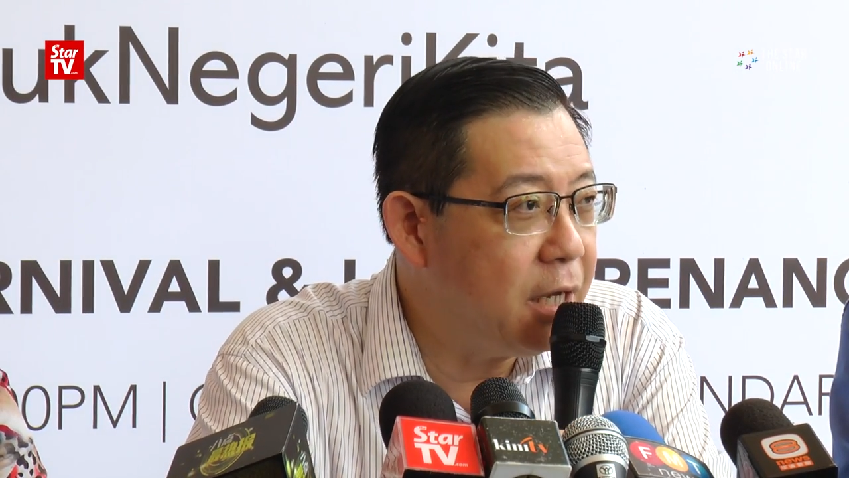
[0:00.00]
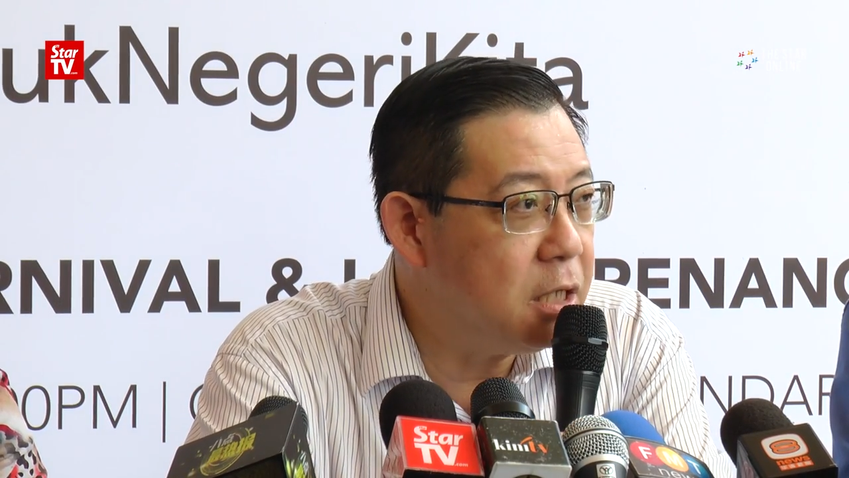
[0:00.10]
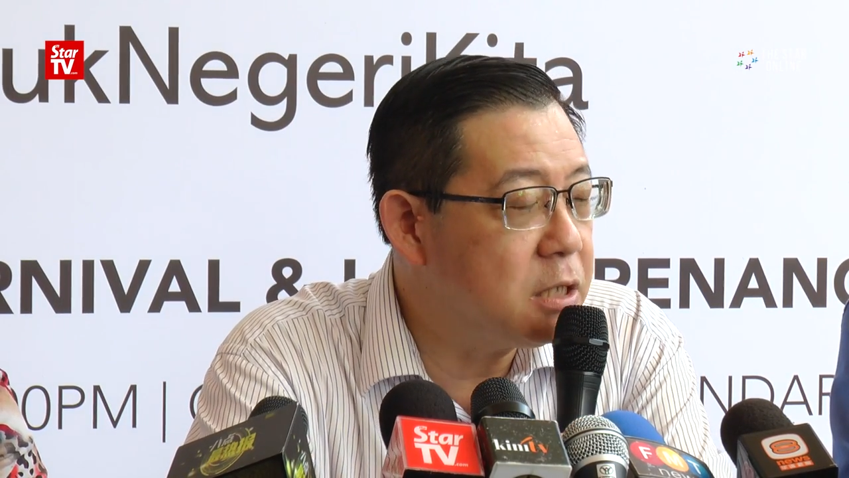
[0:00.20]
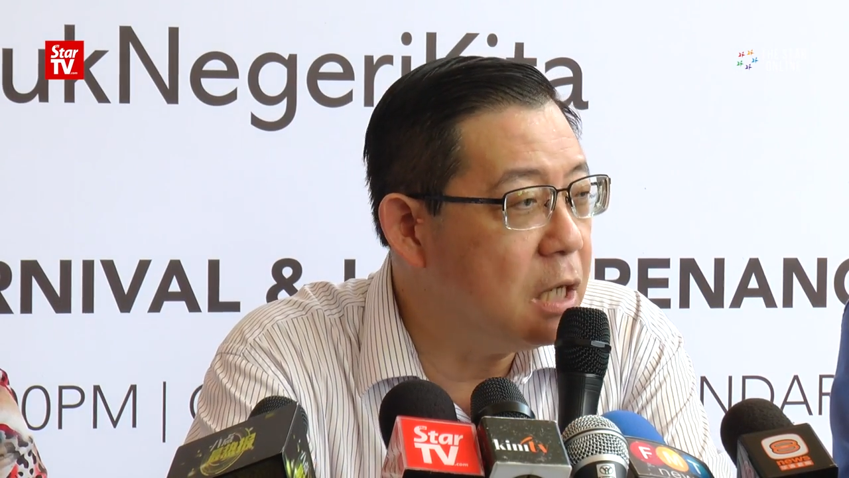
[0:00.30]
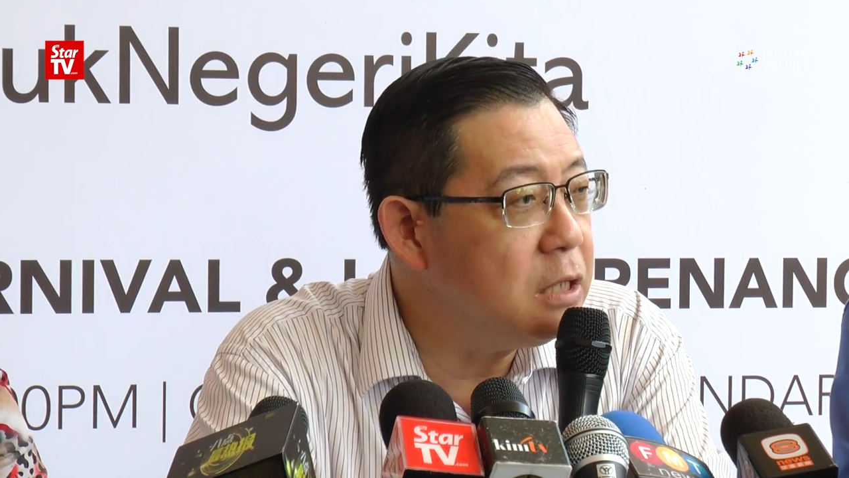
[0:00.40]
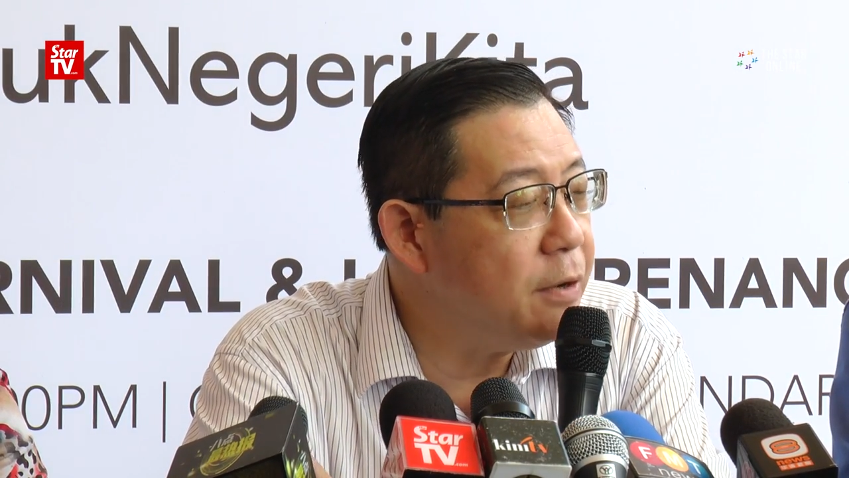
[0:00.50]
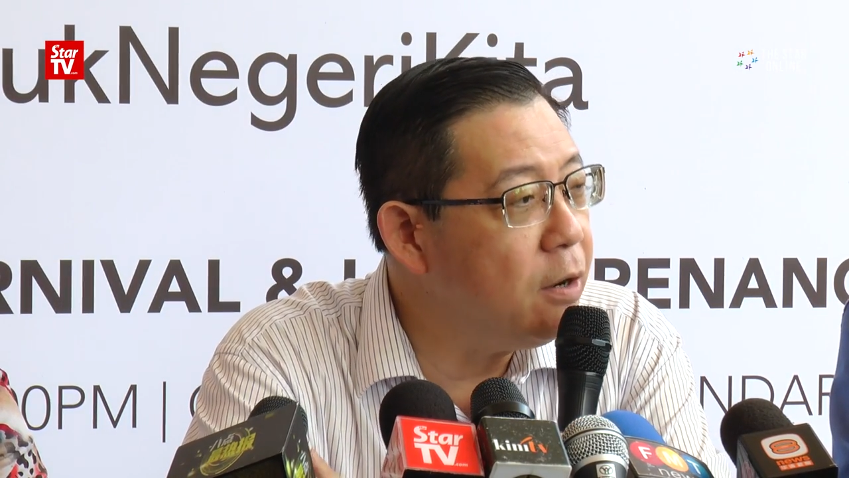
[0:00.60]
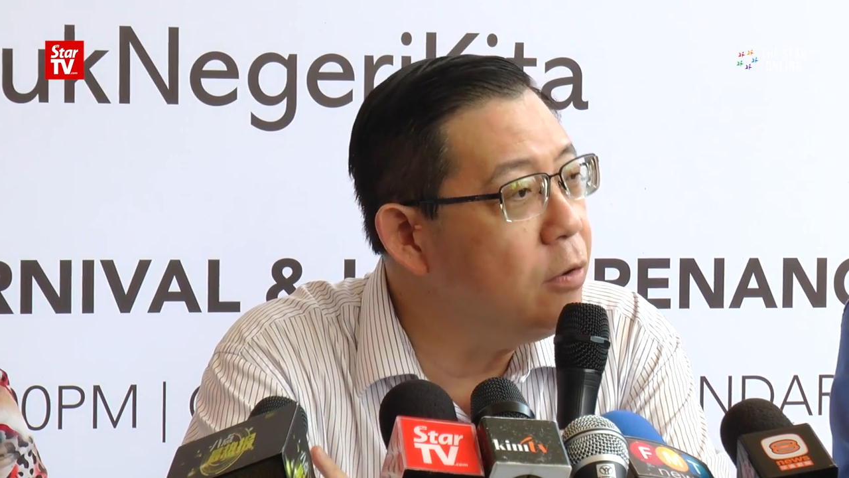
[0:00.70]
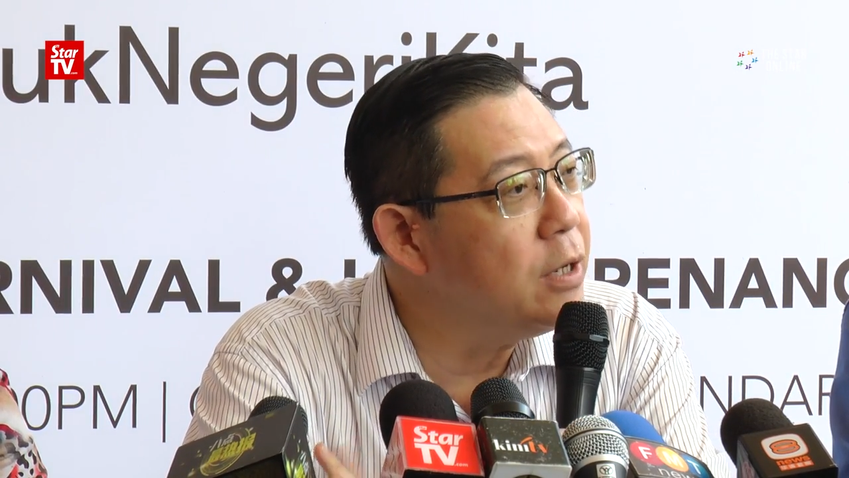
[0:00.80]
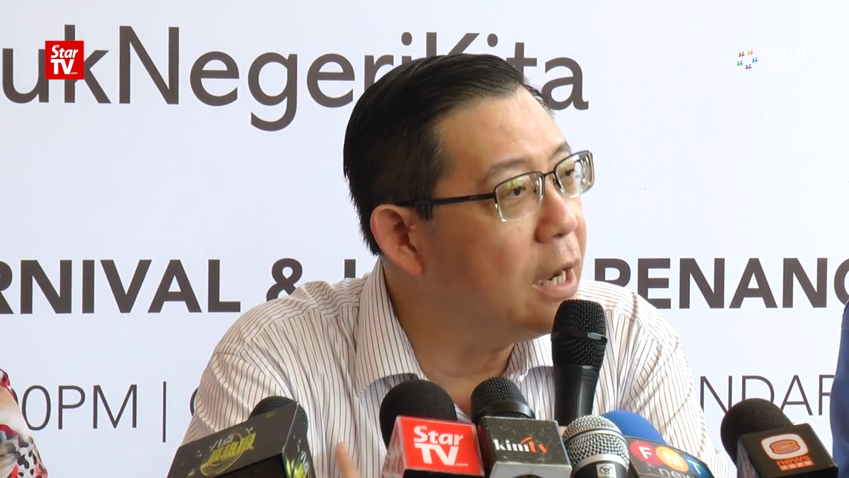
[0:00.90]
he has to satisfy
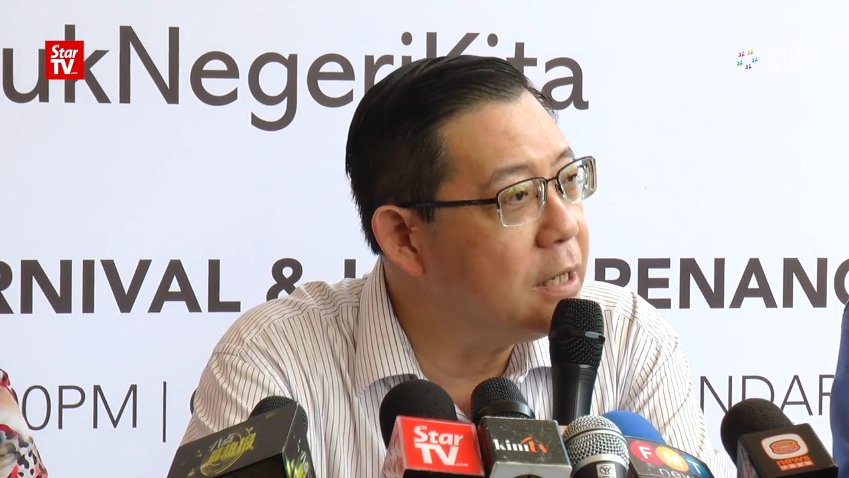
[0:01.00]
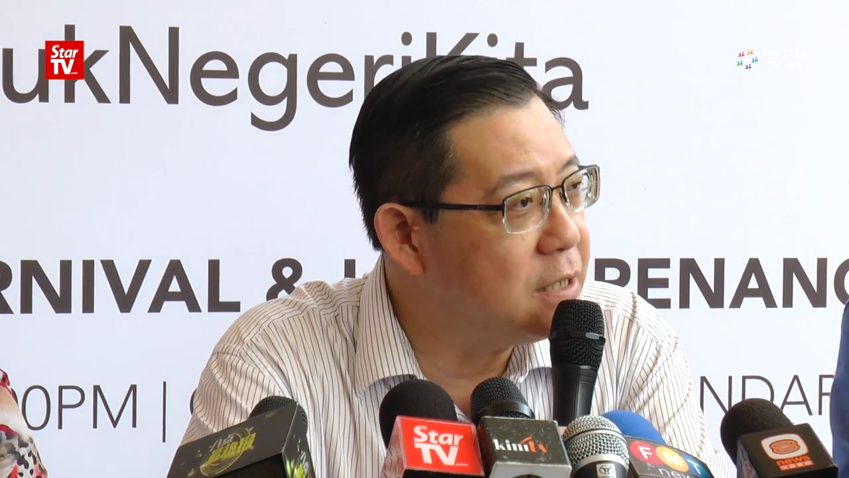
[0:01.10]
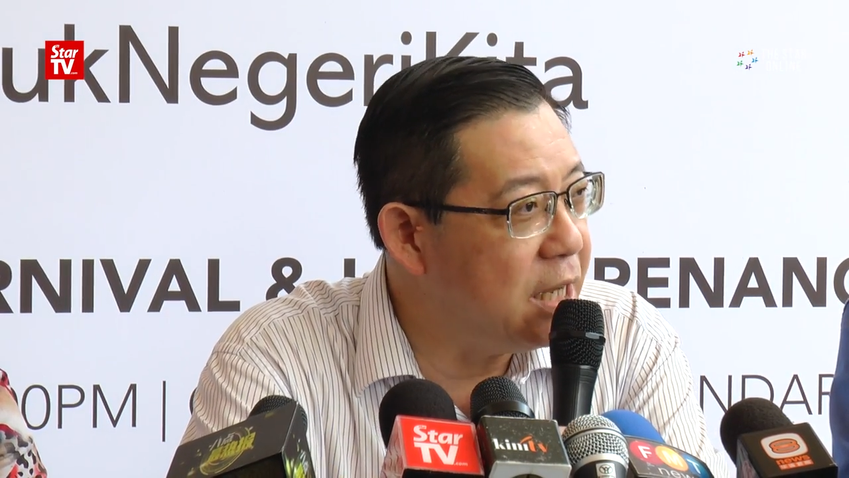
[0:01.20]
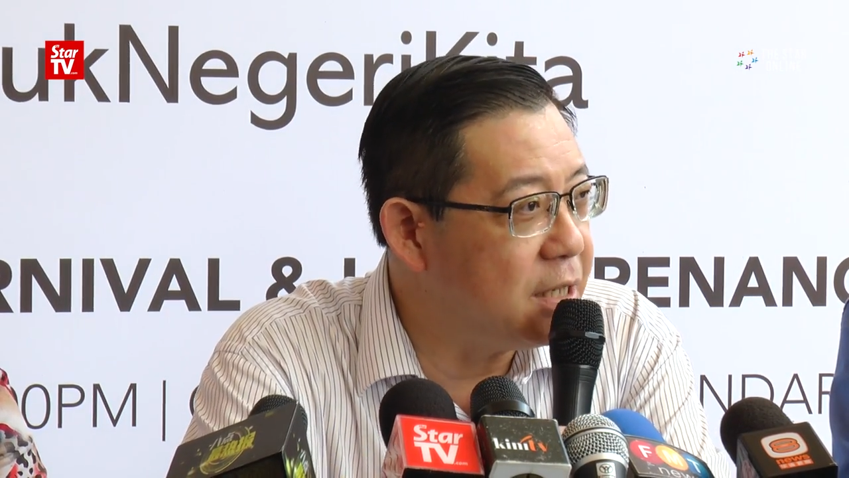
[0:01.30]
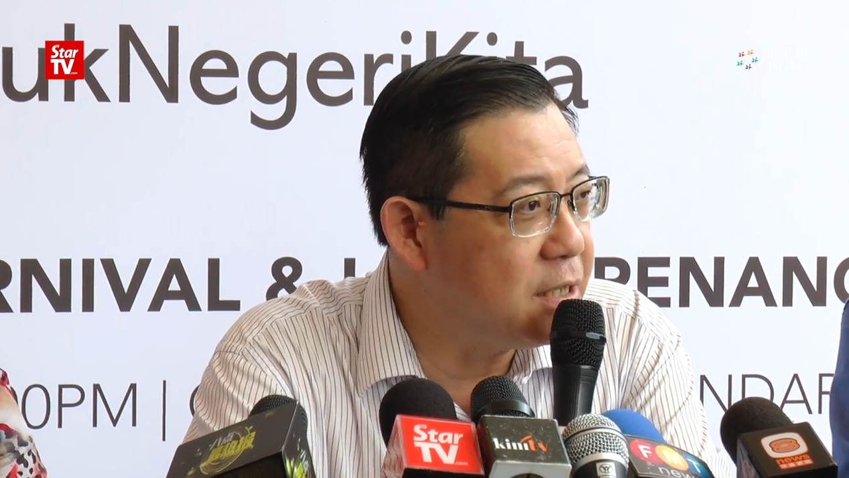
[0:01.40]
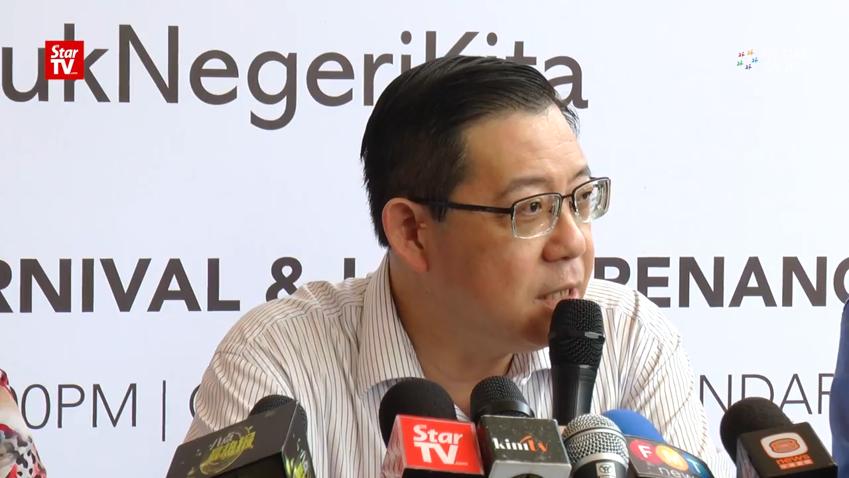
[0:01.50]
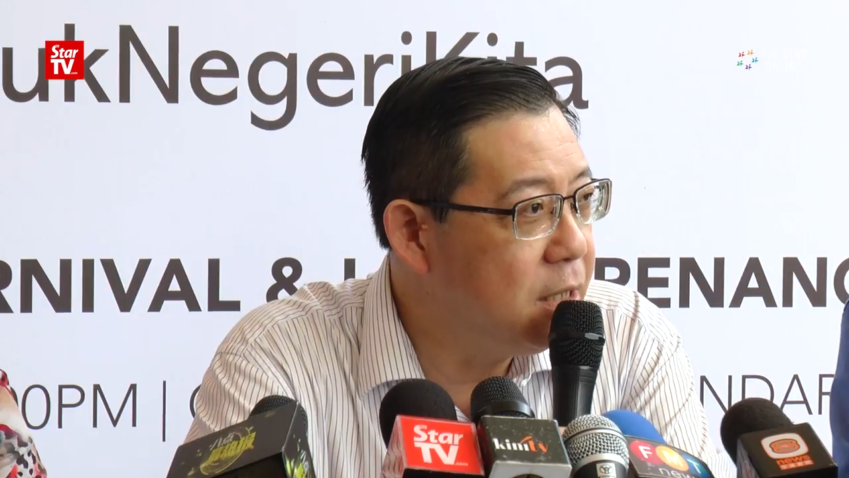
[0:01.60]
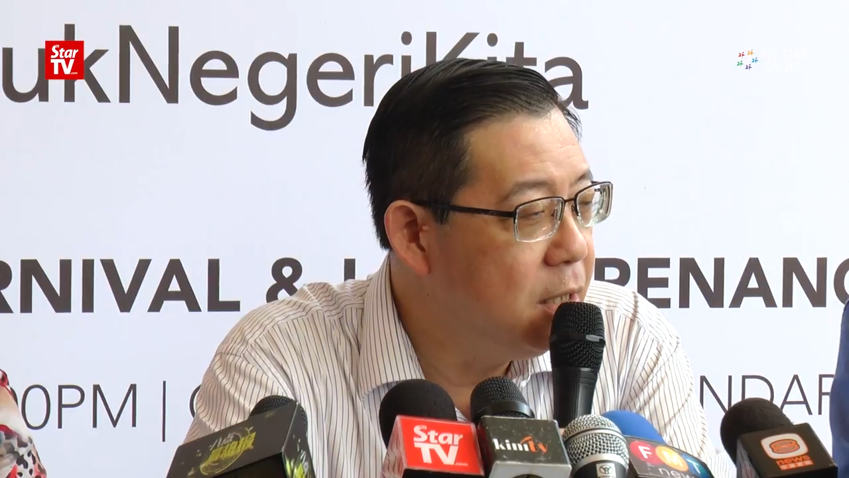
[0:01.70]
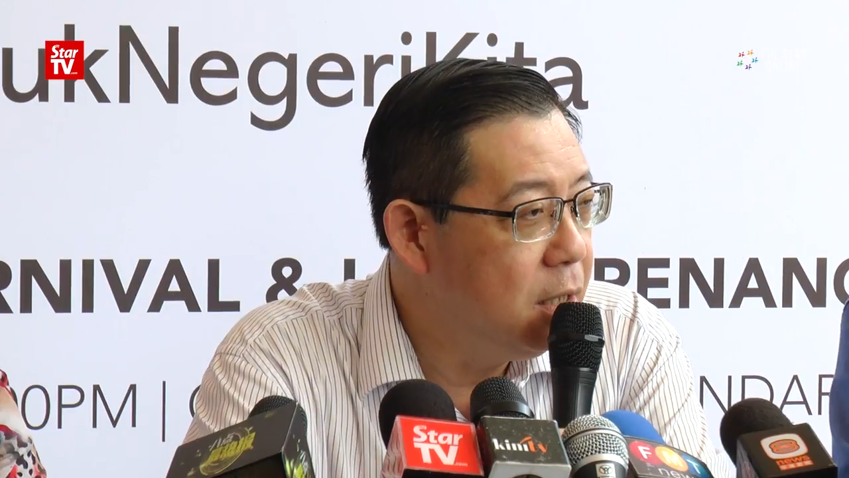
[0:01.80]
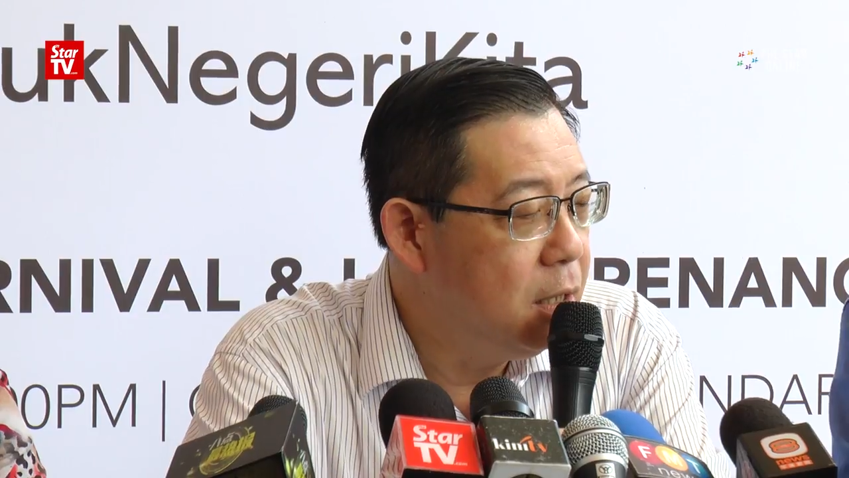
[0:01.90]
all the other states.
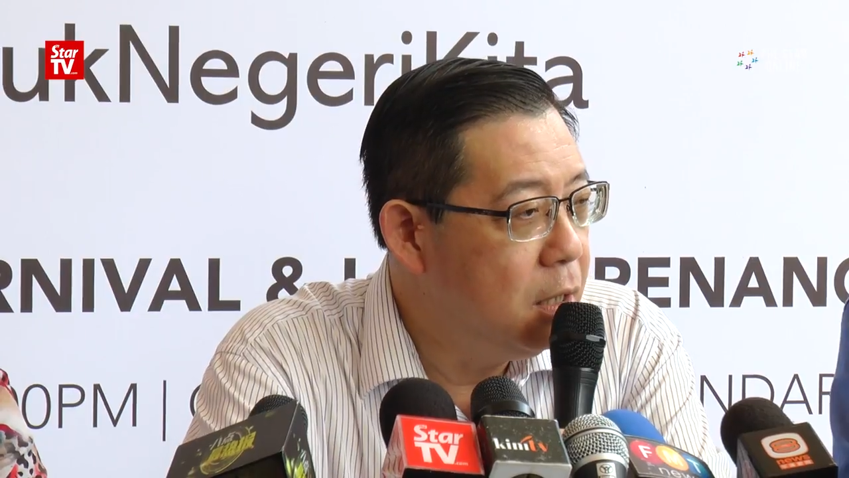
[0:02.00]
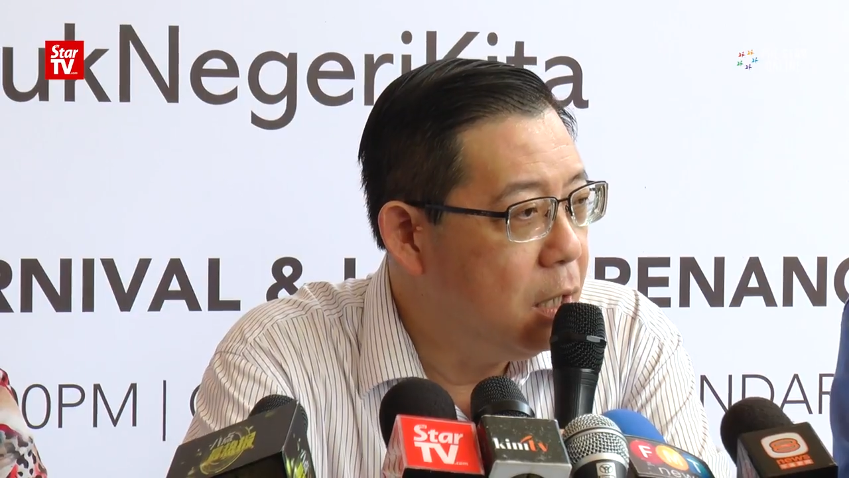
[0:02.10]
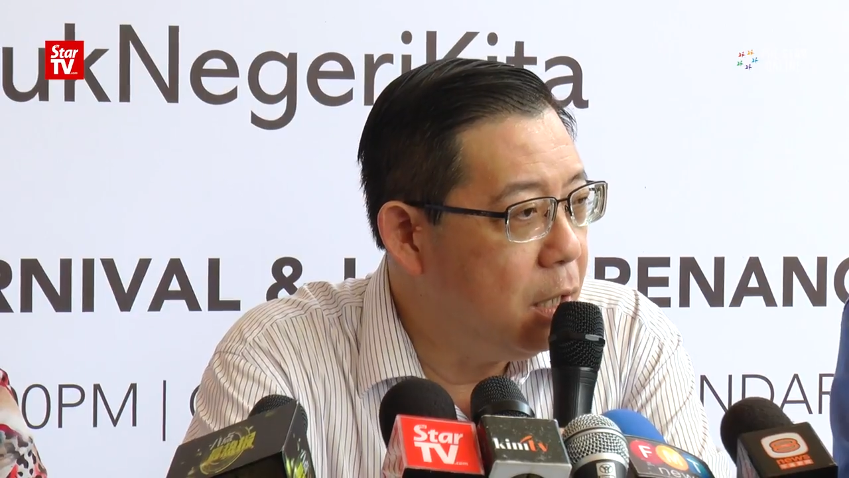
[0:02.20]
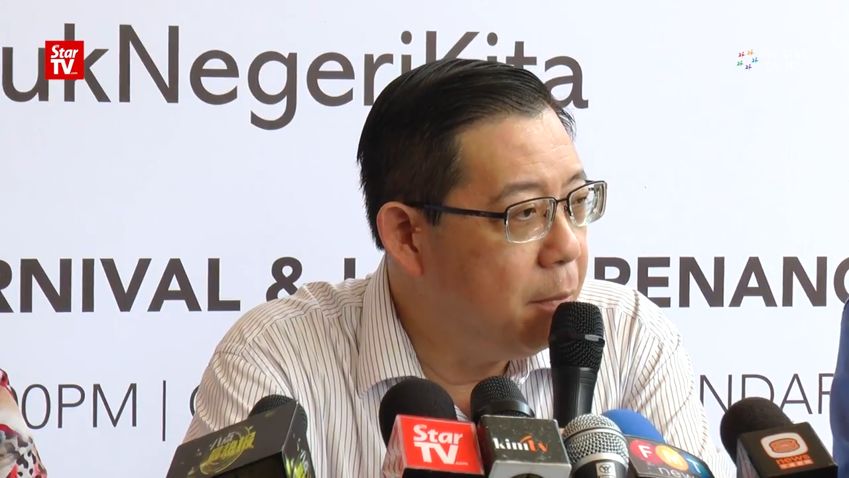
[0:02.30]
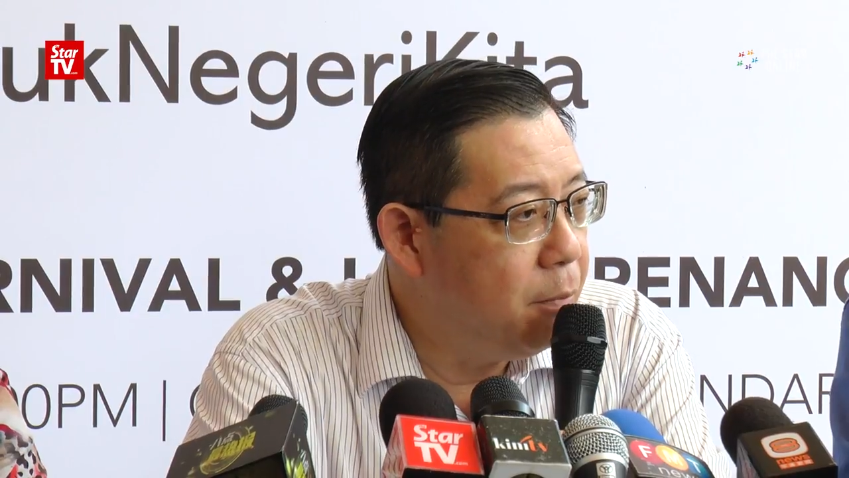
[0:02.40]
Uh,